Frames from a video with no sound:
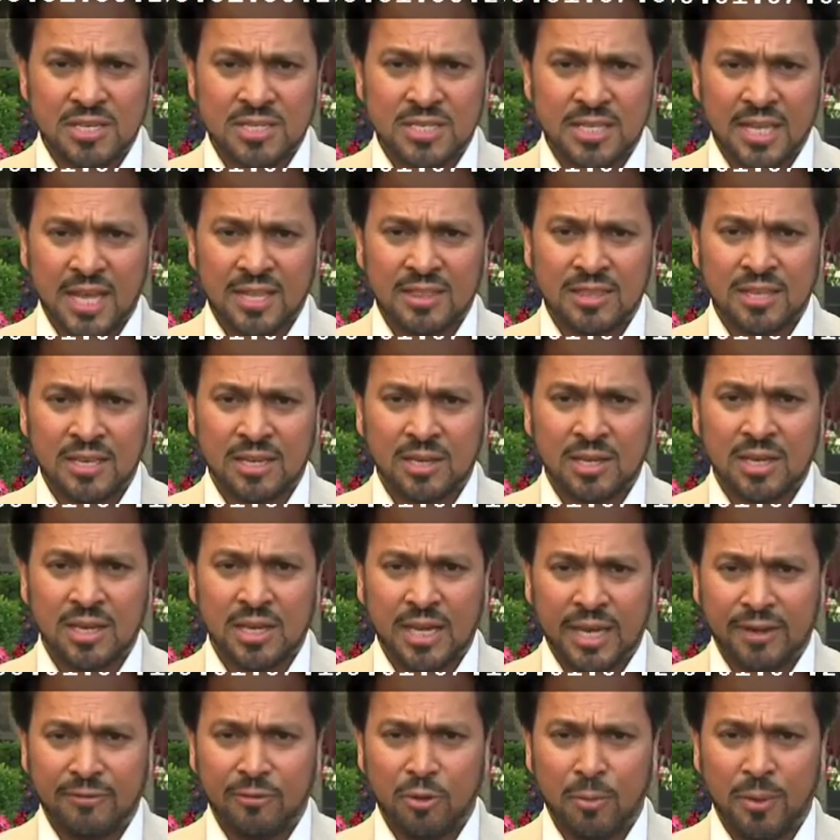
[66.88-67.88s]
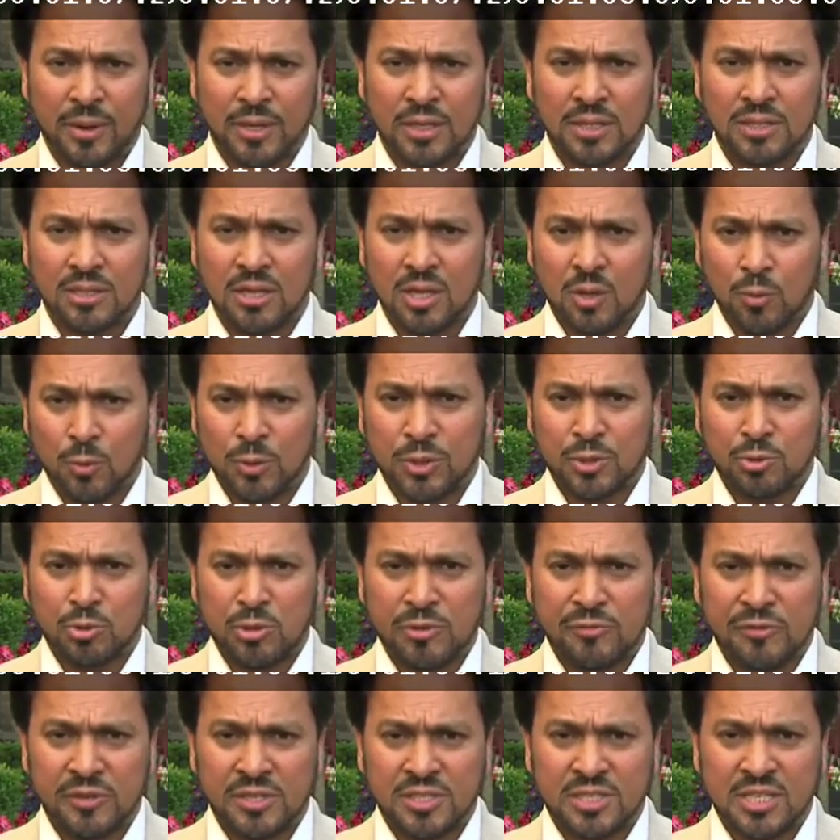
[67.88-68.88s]
and I think everyone with
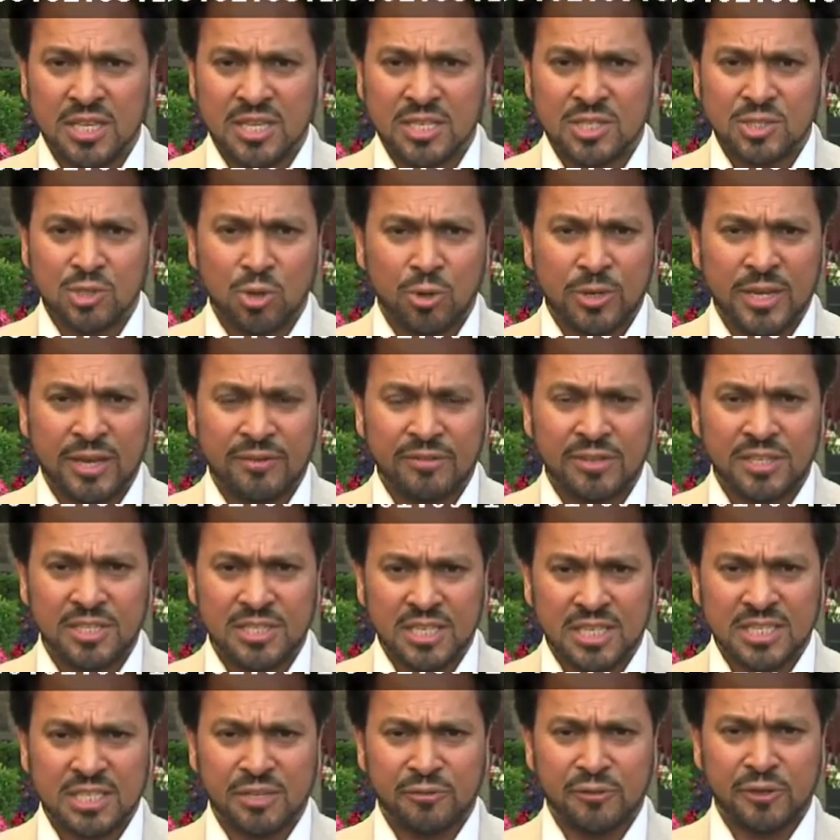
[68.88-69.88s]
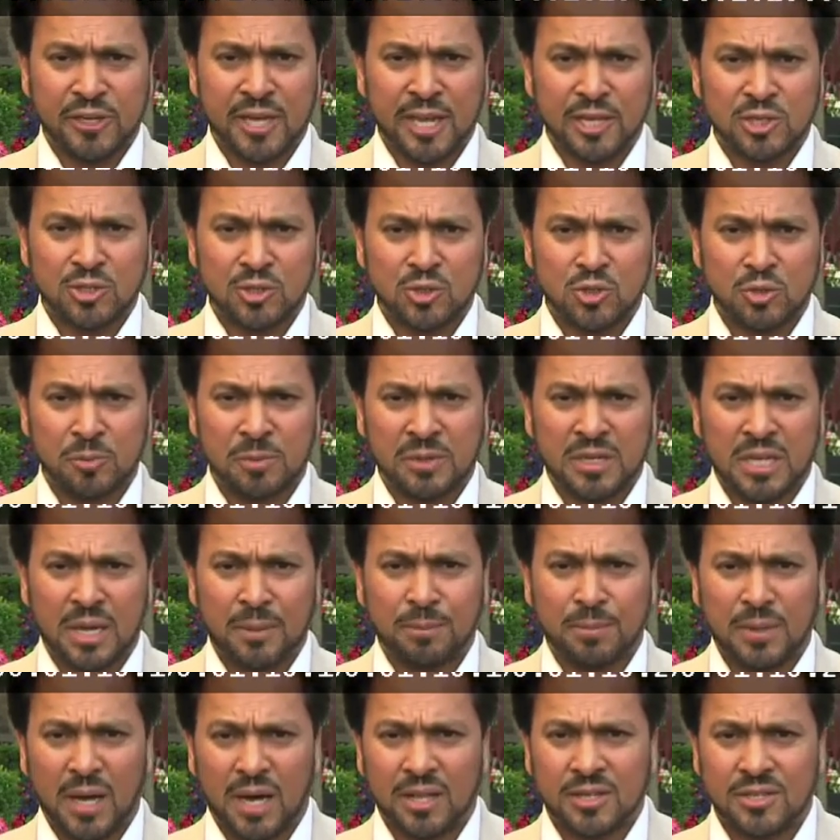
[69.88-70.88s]
grievances don't have any justification to pick
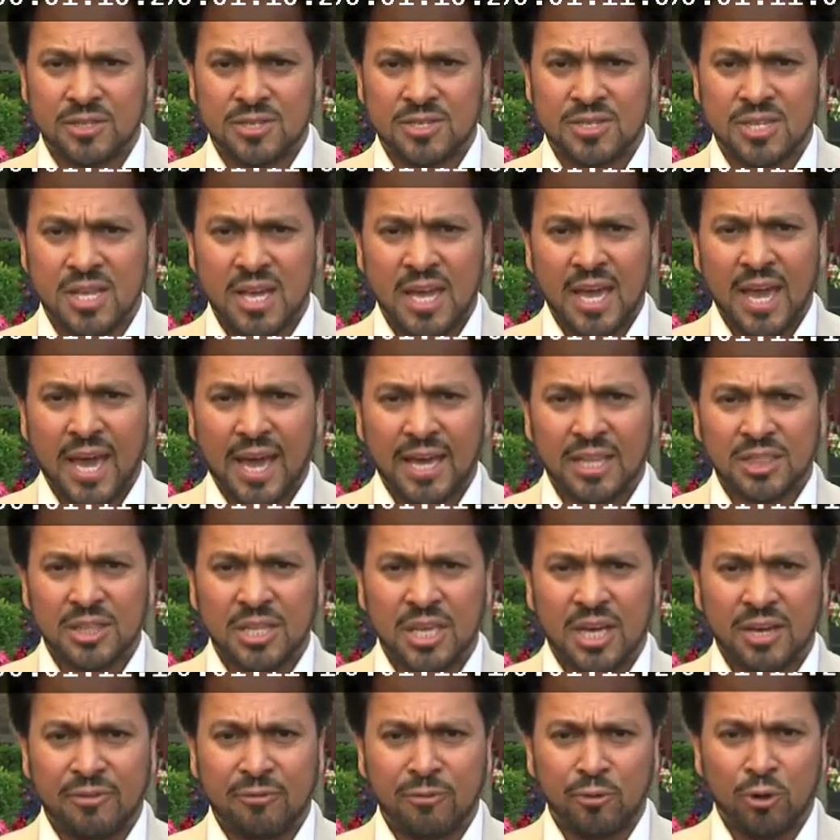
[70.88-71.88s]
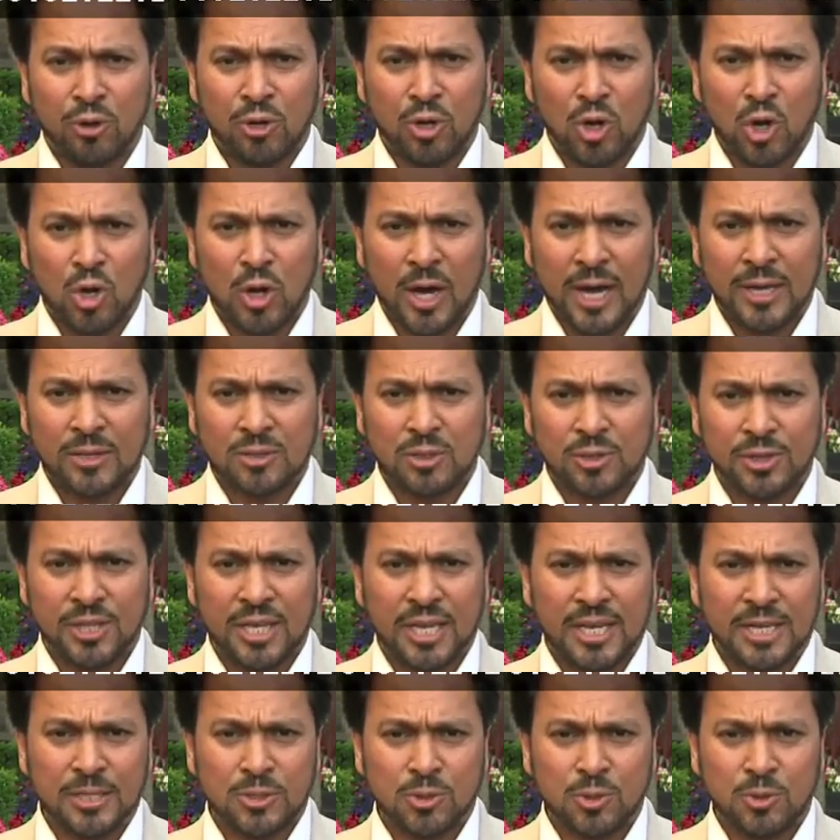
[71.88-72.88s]
up guns and therefore go out
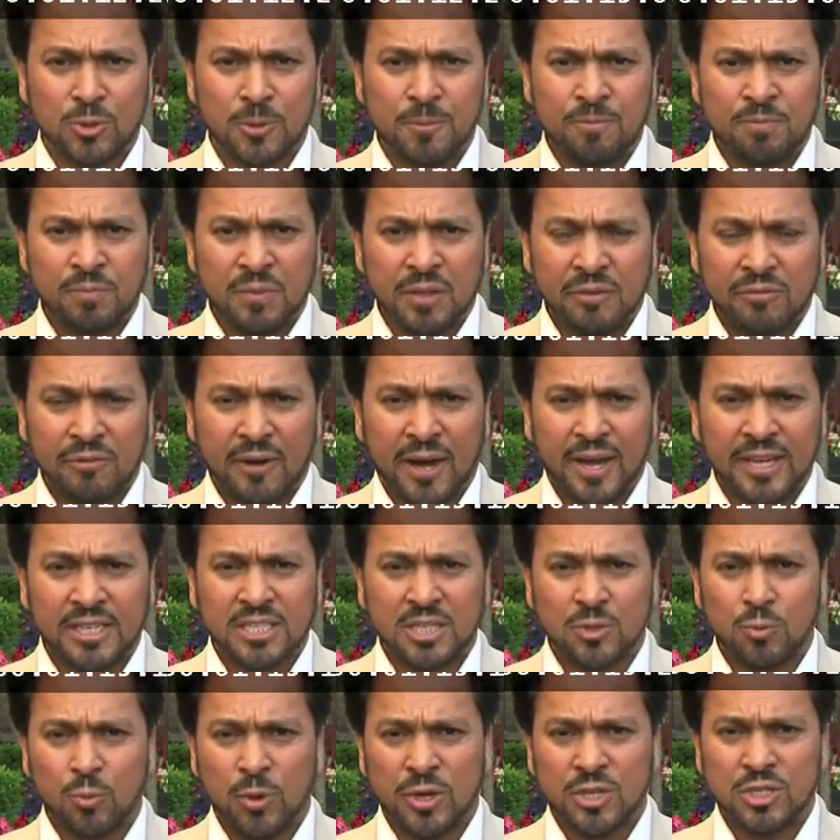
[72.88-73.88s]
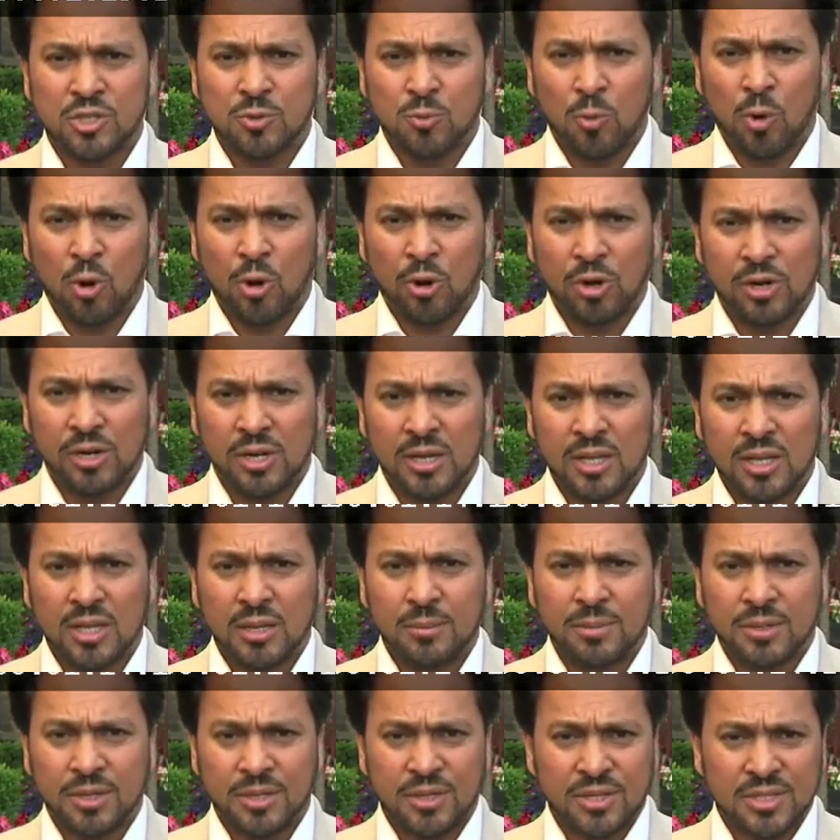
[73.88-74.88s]
there to fight and wage a war.
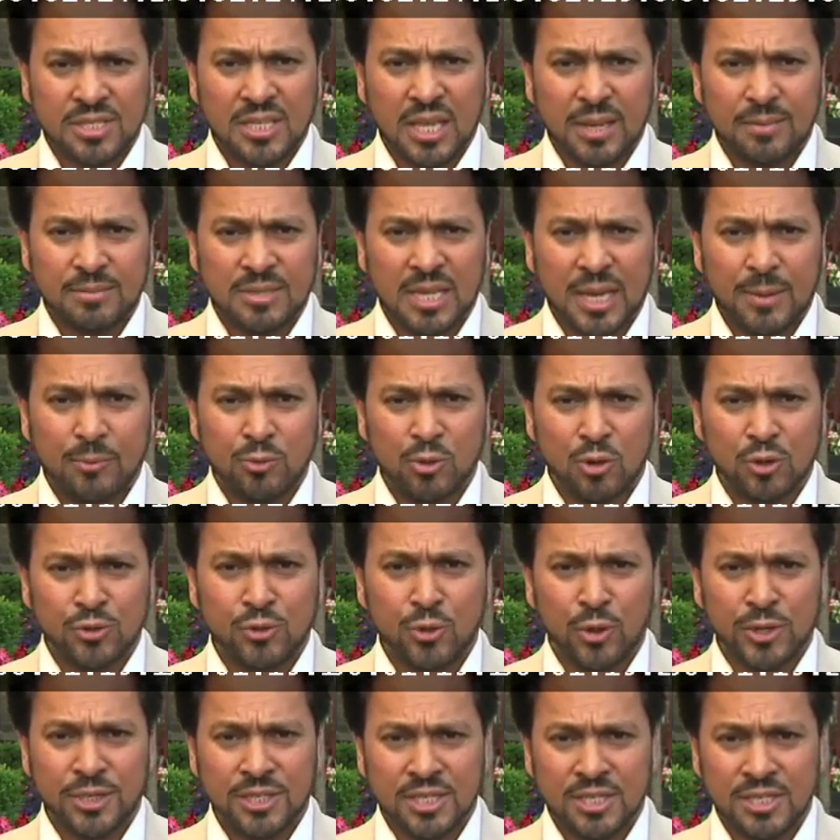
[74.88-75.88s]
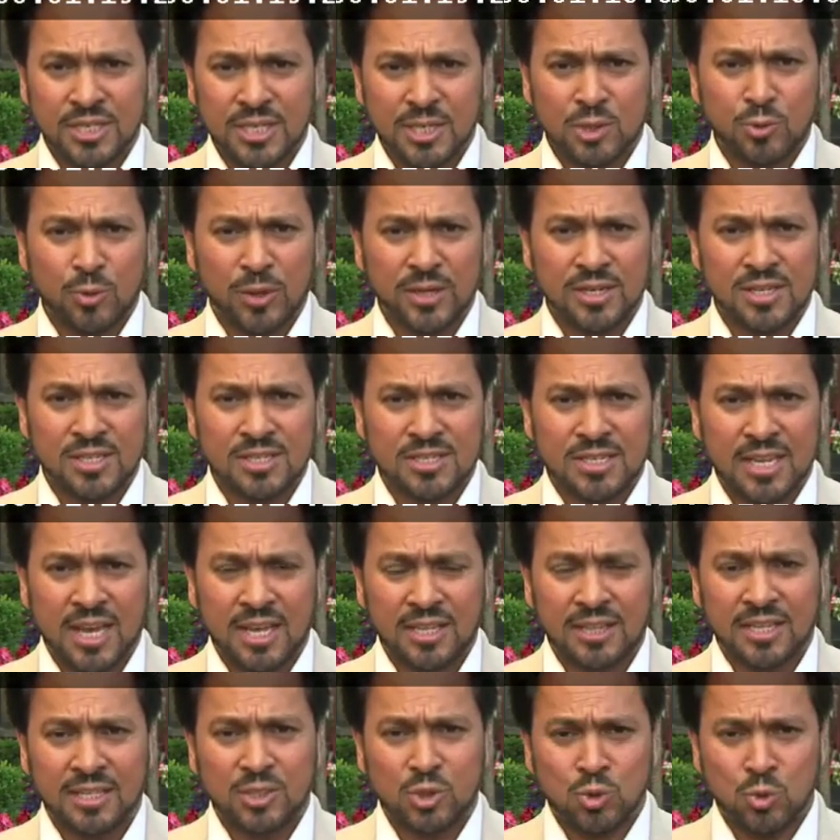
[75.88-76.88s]
But at the same time, we also need to
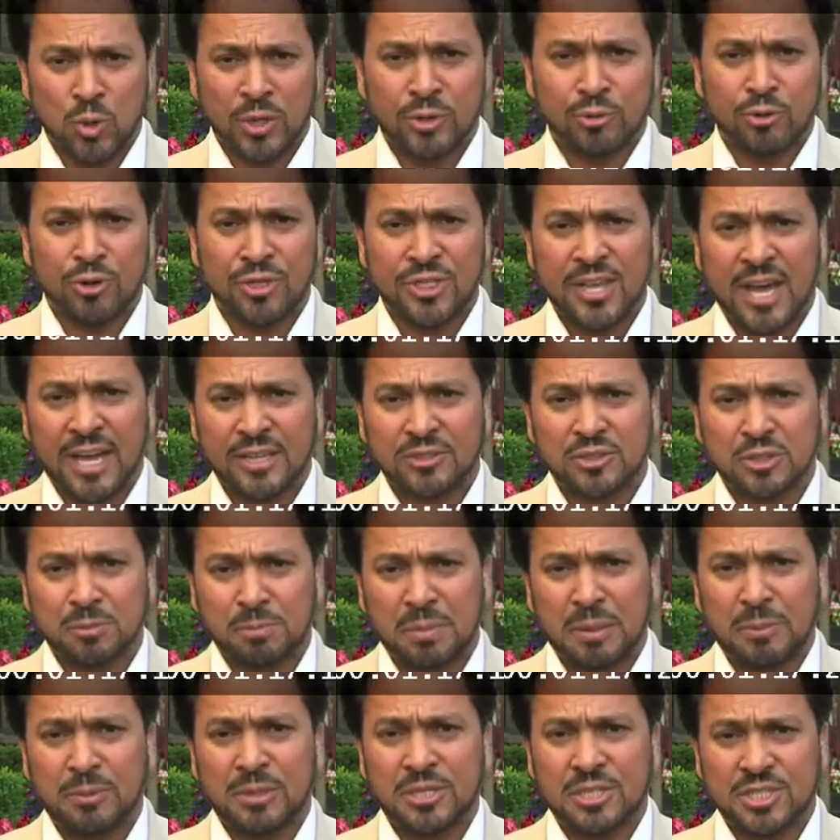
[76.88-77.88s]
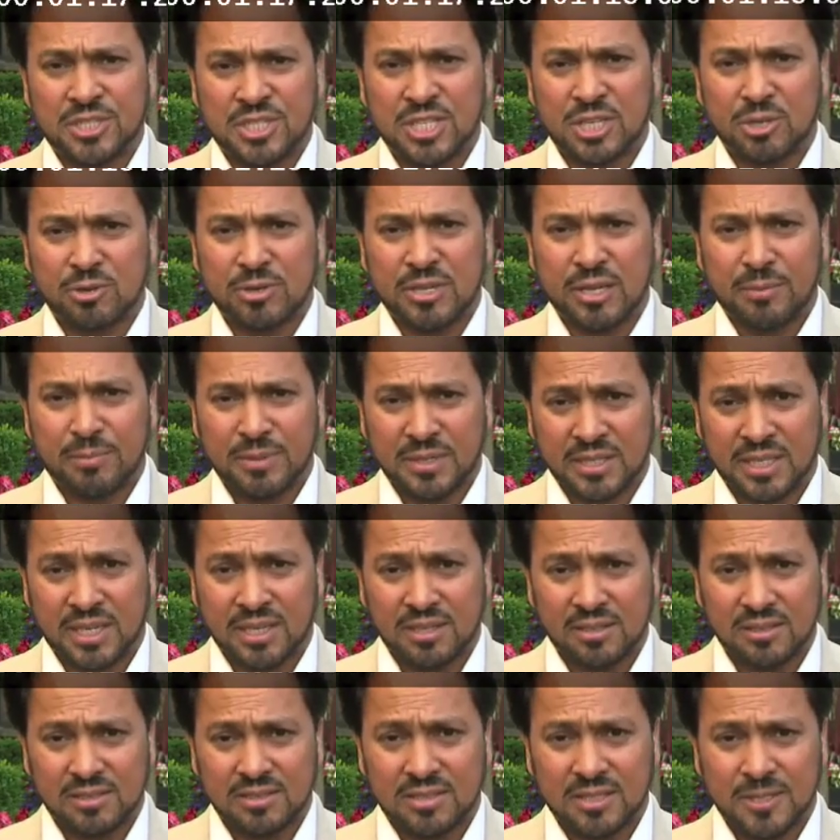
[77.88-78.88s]
understand that 200,000 people in Syria have been
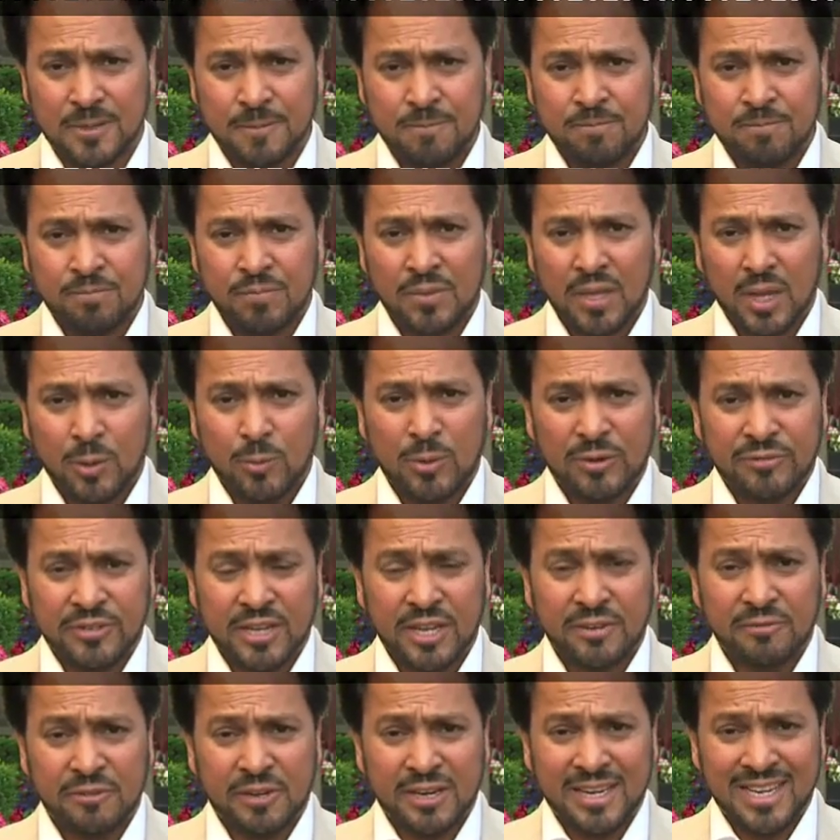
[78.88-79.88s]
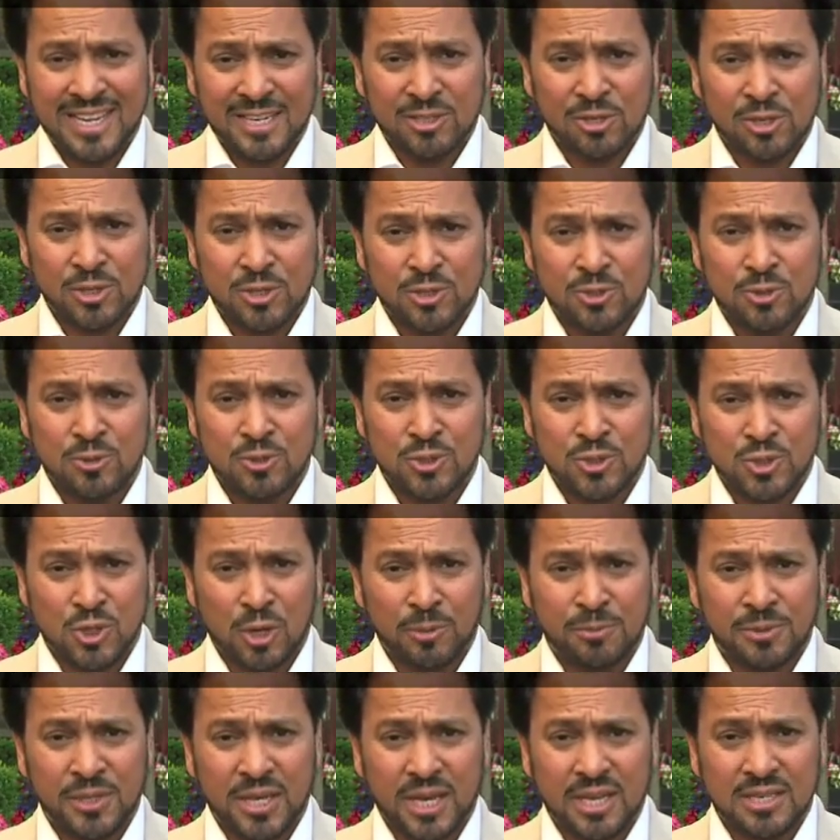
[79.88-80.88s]
killed, and we've done very little to
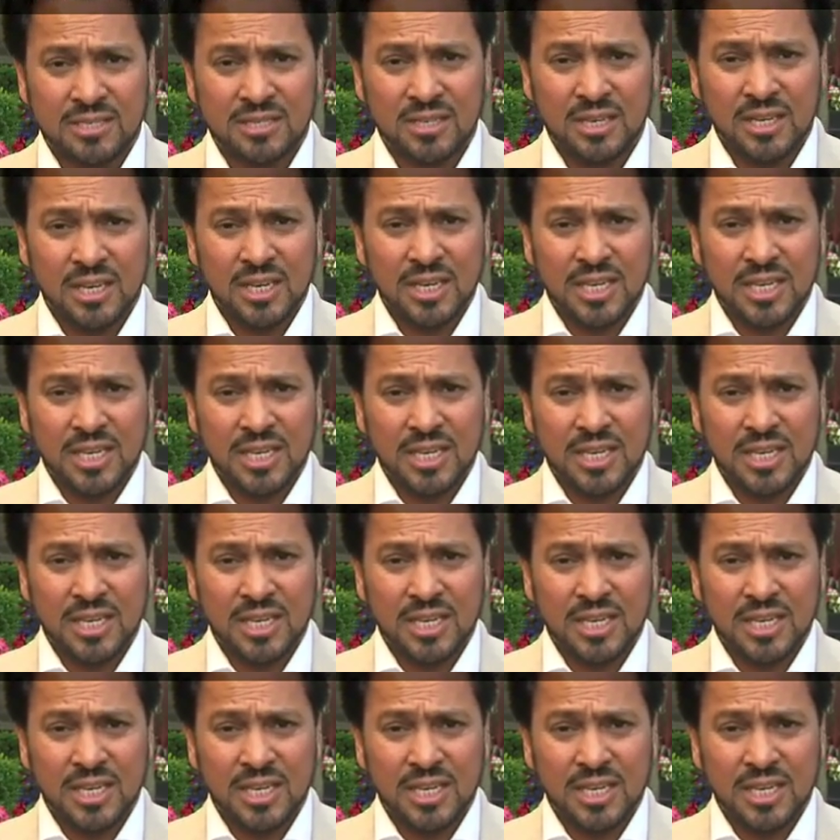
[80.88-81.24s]
stop that.